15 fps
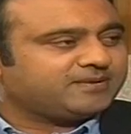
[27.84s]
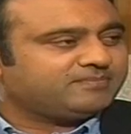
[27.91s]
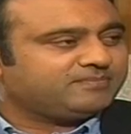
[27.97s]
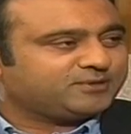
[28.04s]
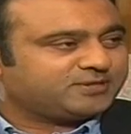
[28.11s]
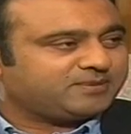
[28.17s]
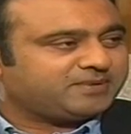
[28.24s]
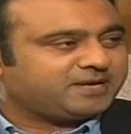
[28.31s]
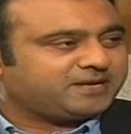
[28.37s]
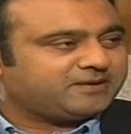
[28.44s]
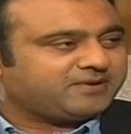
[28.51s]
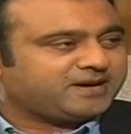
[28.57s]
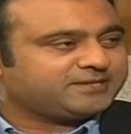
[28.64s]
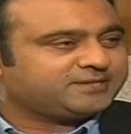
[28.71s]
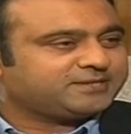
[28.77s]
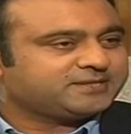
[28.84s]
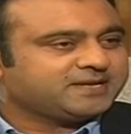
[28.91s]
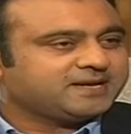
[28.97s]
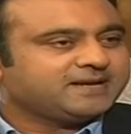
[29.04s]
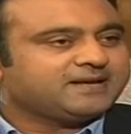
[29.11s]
Muslim League Nawaz.